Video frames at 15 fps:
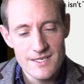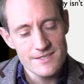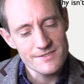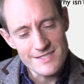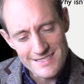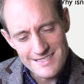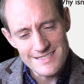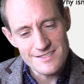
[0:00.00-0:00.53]
So
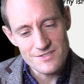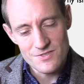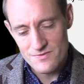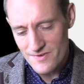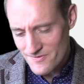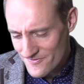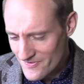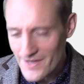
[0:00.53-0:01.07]
this is a sort of
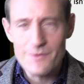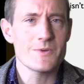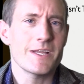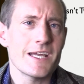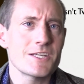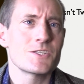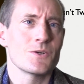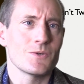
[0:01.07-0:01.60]
a
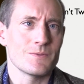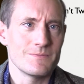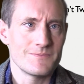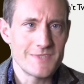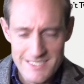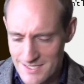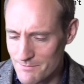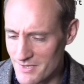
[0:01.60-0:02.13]
foundational
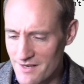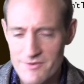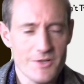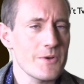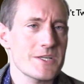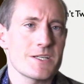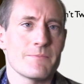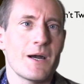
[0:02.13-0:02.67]
disciplinary
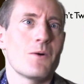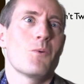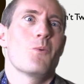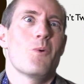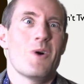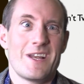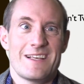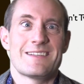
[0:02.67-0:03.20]
question about
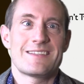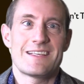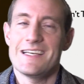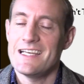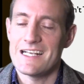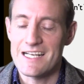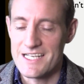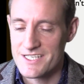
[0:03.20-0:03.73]
what is
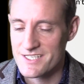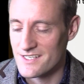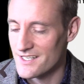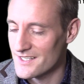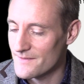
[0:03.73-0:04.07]
English.